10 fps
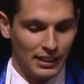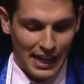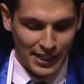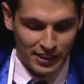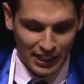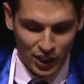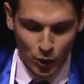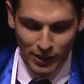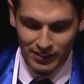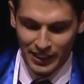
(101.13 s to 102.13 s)
and seeing
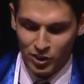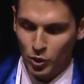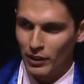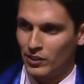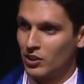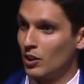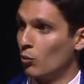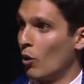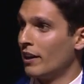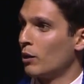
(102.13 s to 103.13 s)
USD students
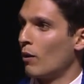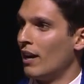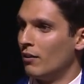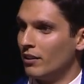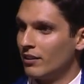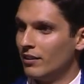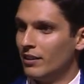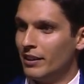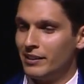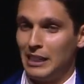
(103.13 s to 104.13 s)
running around,
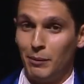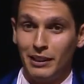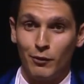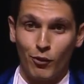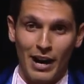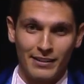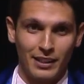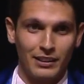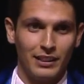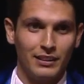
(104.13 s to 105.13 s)
seemingly
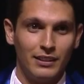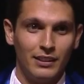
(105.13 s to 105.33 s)
frantically,